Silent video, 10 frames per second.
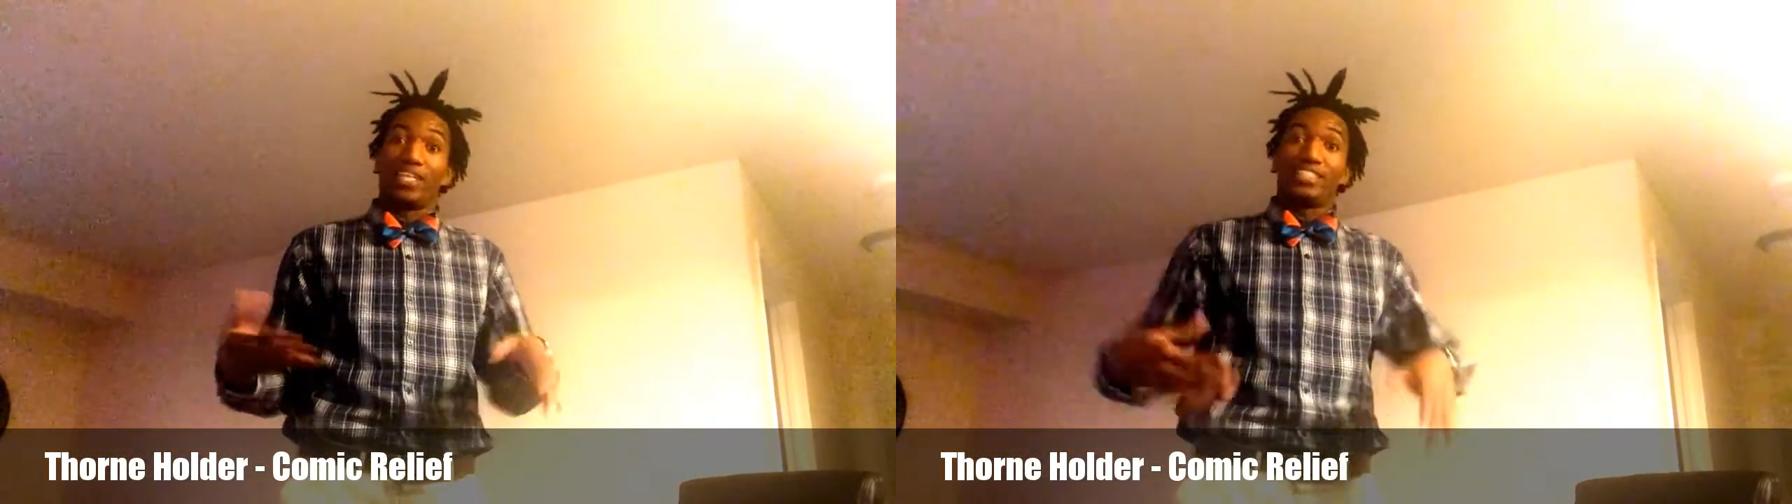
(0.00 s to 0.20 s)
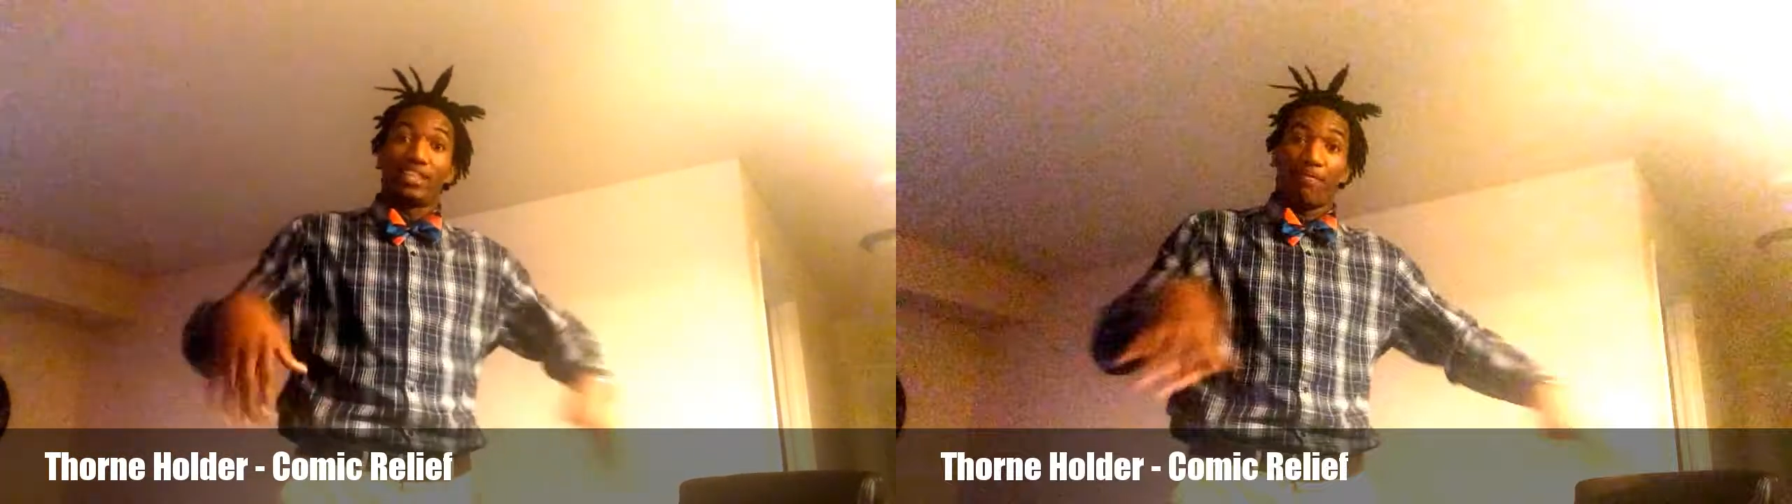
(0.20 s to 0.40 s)

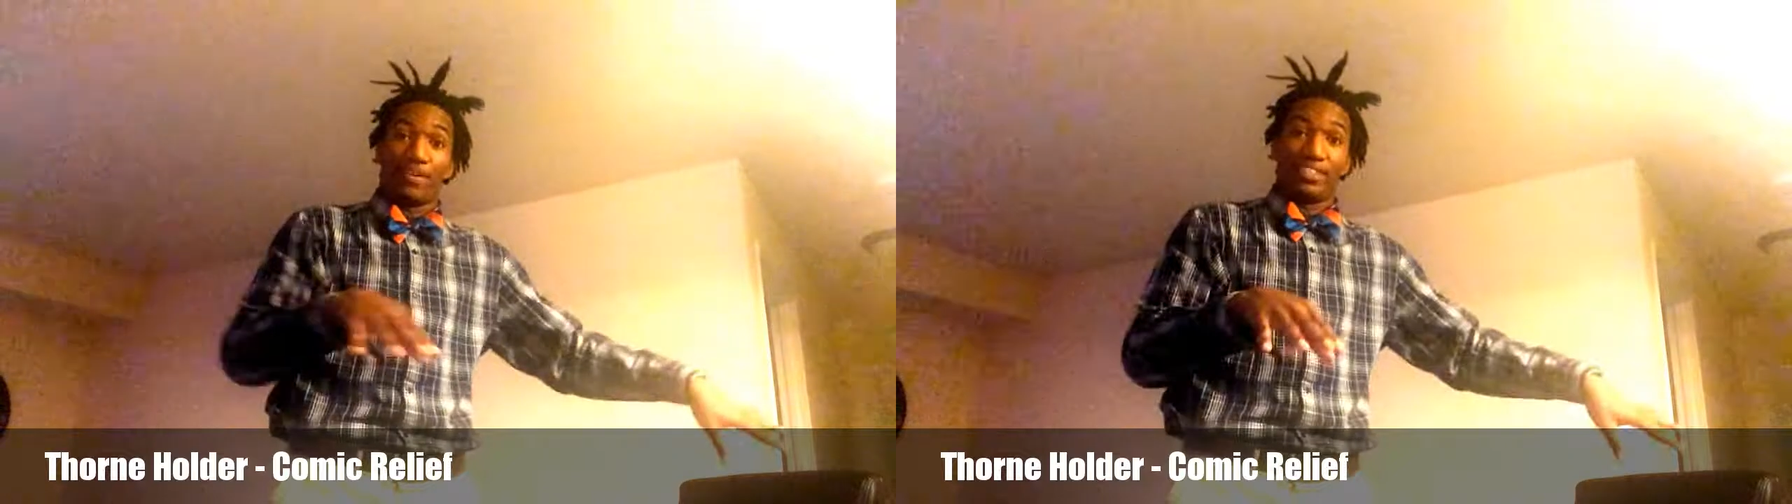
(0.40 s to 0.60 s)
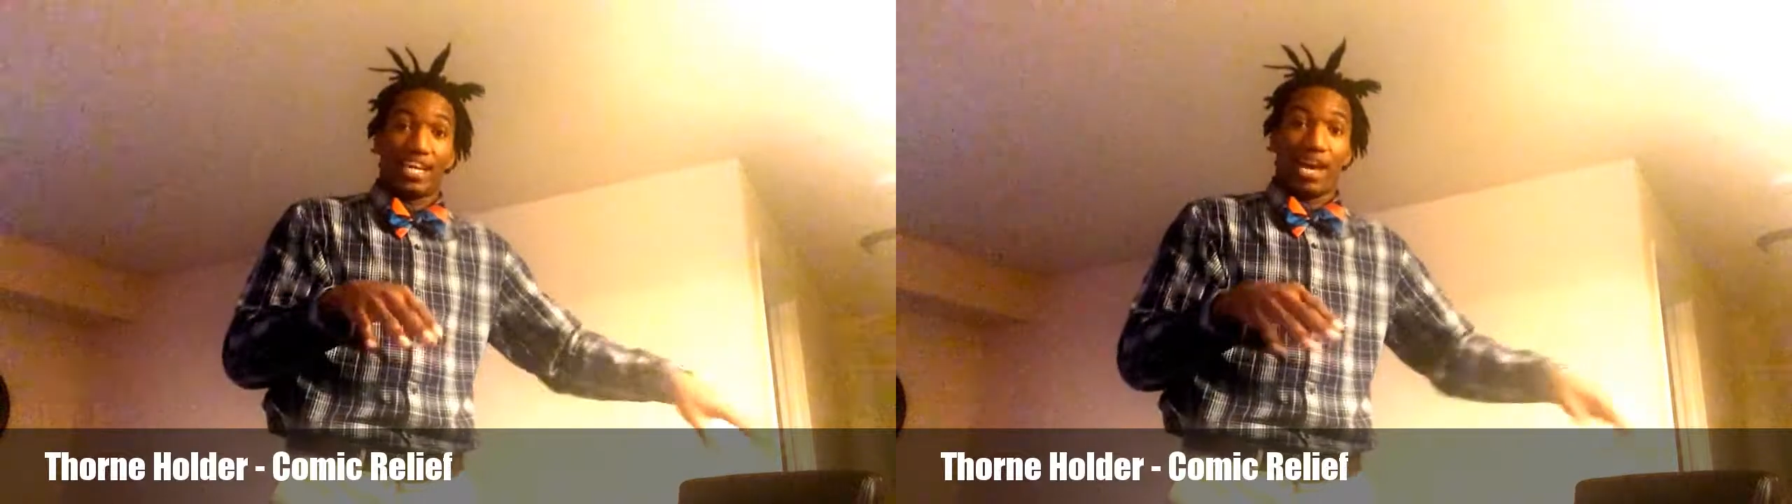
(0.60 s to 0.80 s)
with a
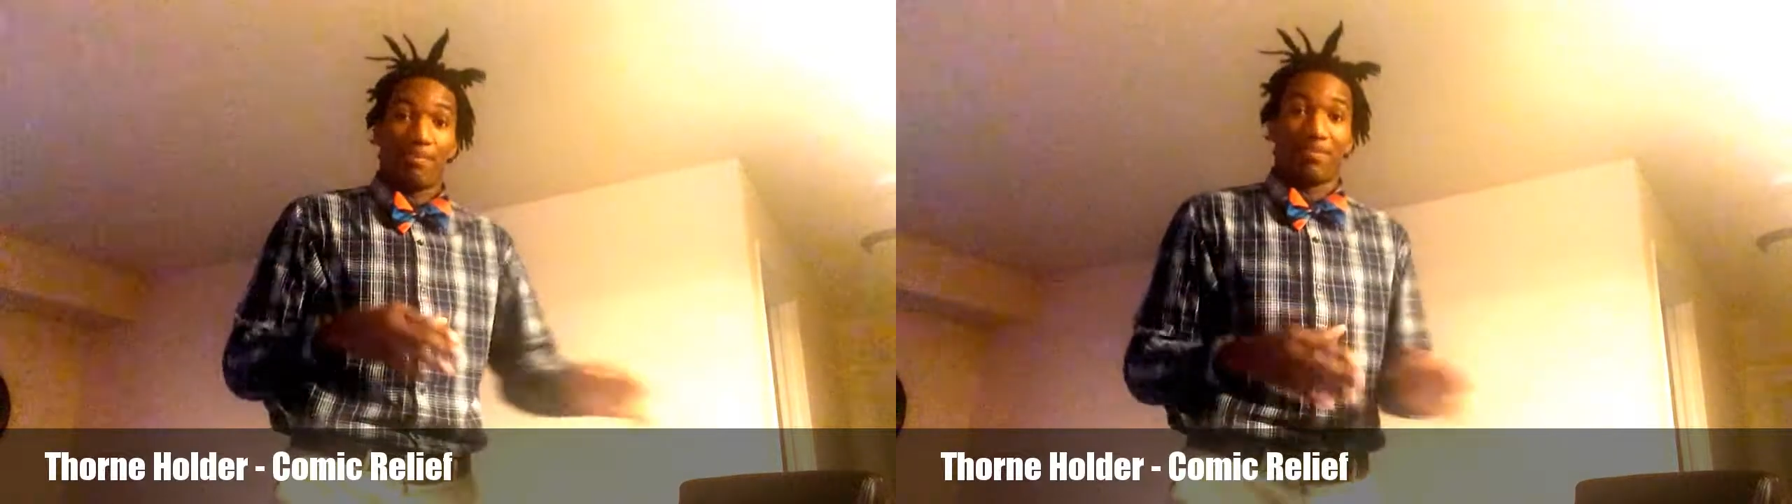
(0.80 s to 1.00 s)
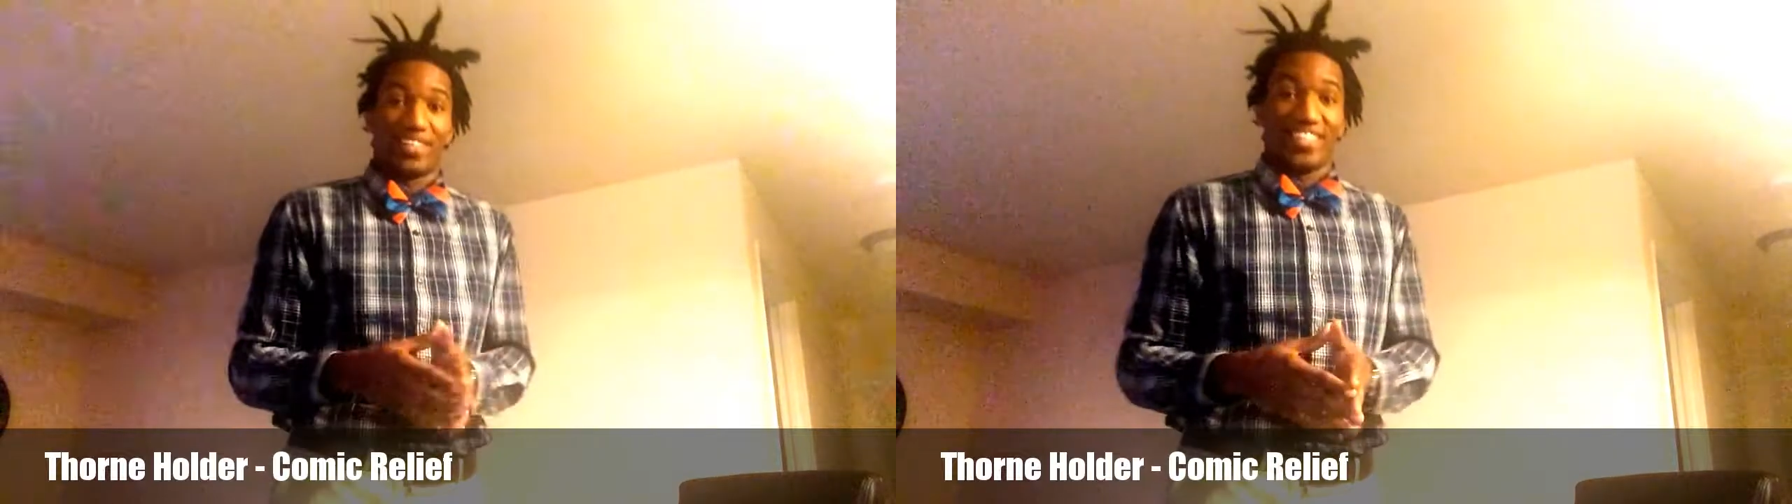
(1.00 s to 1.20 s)
different
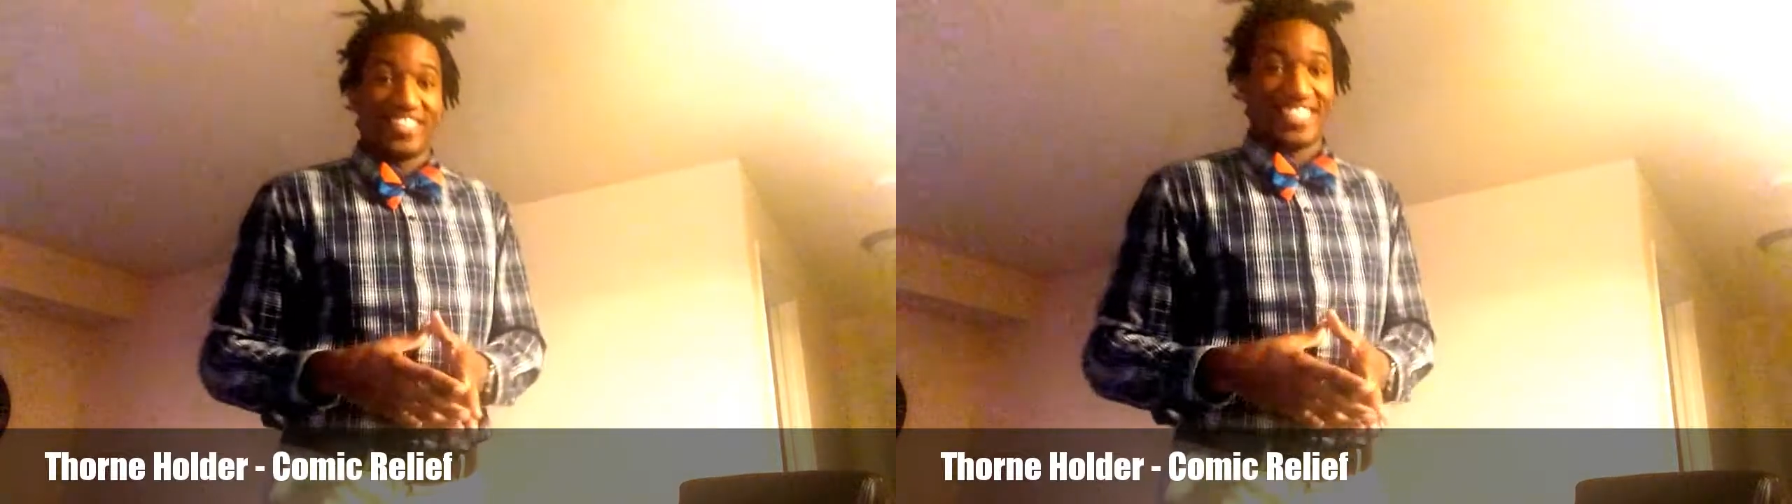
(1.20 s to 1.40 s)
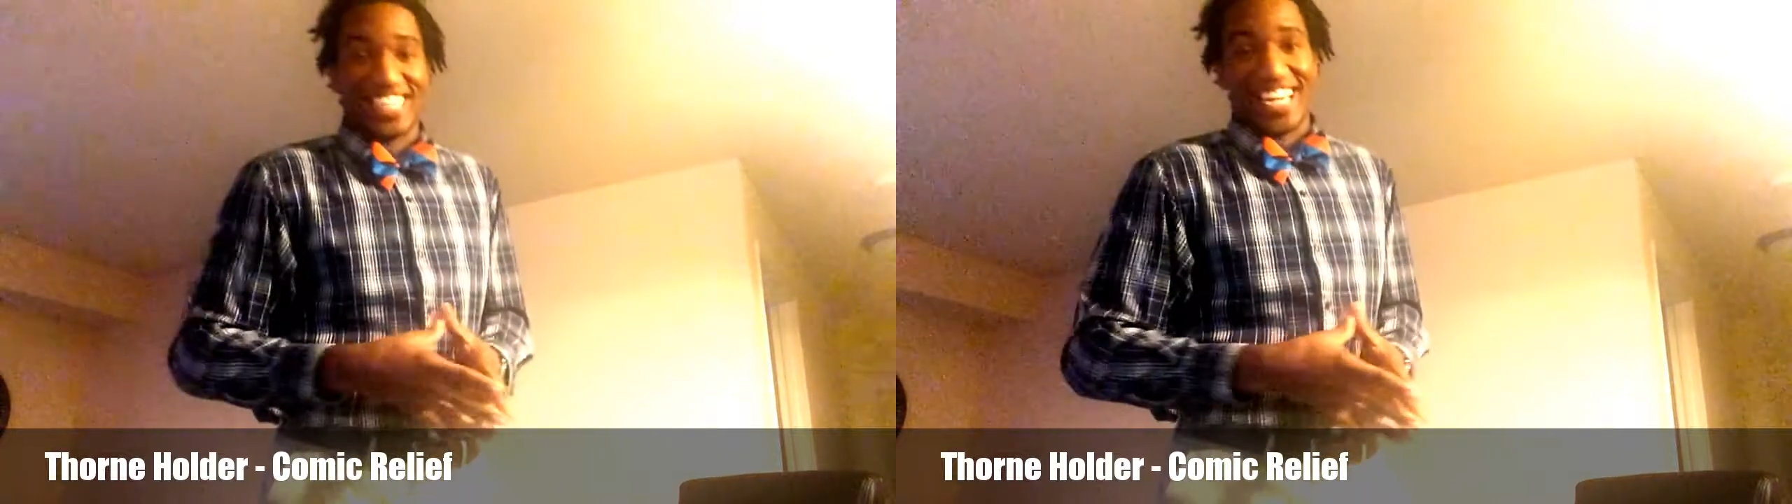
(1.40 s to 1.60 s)
type of
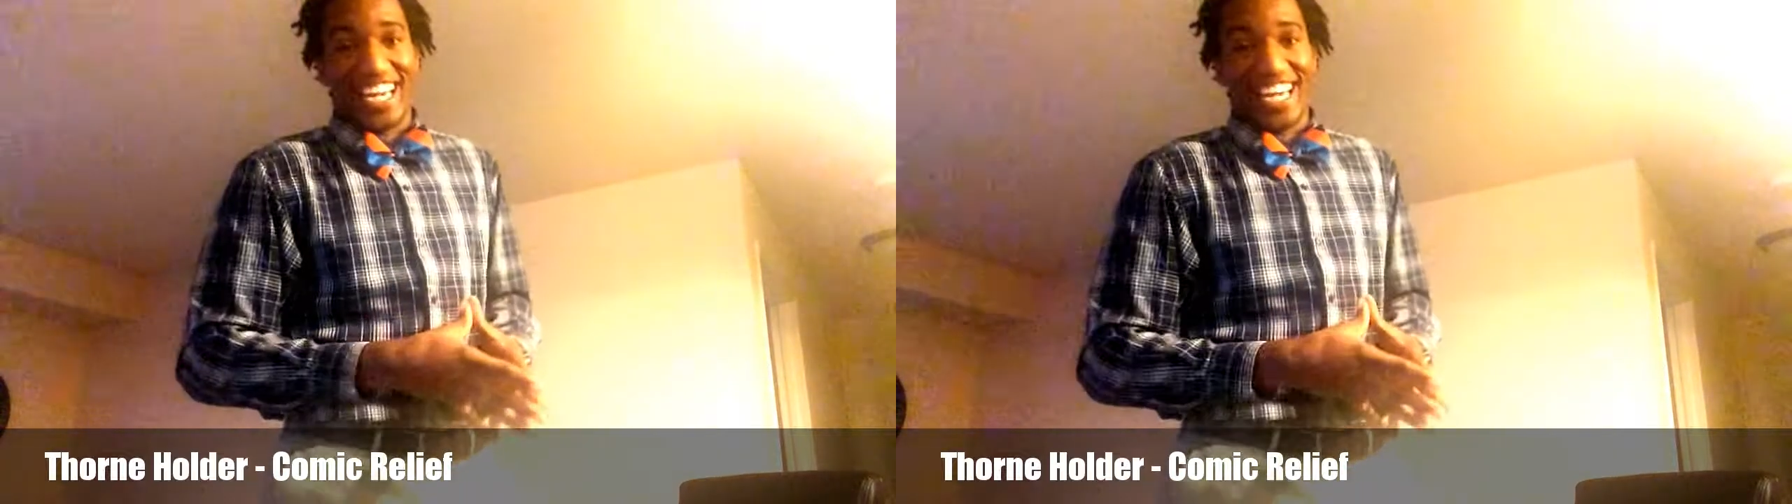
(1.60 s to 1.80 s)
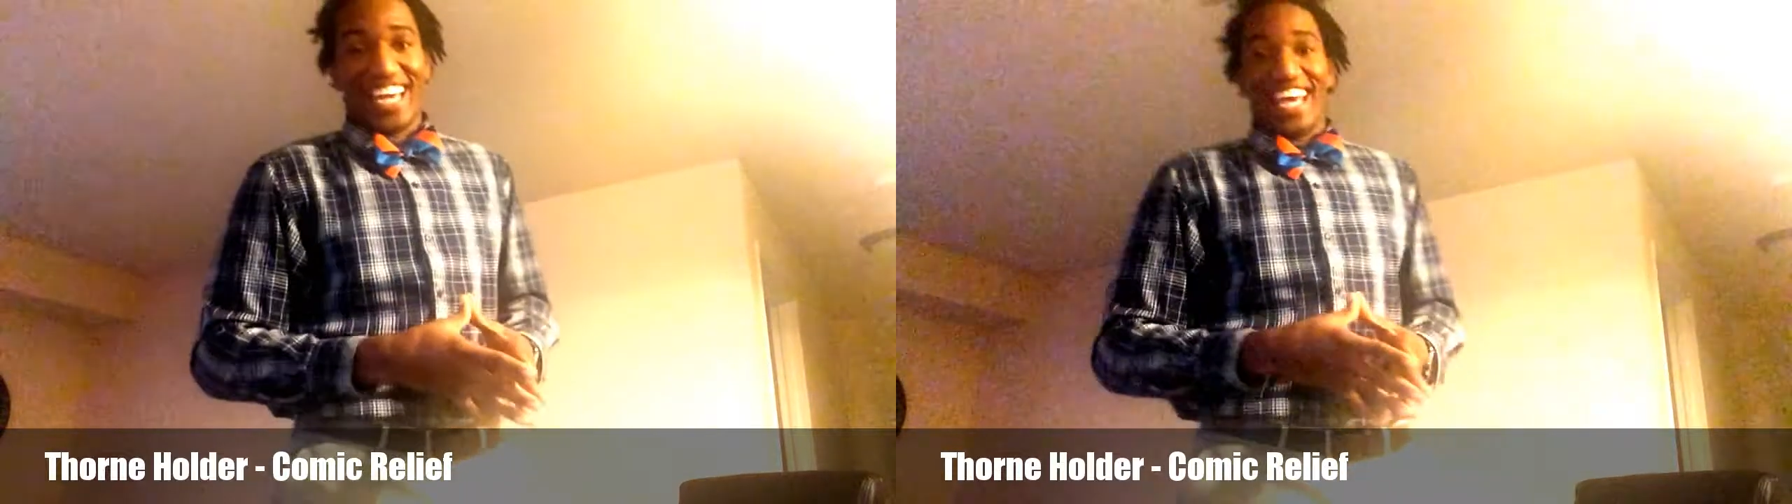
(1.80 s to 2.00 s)
video today.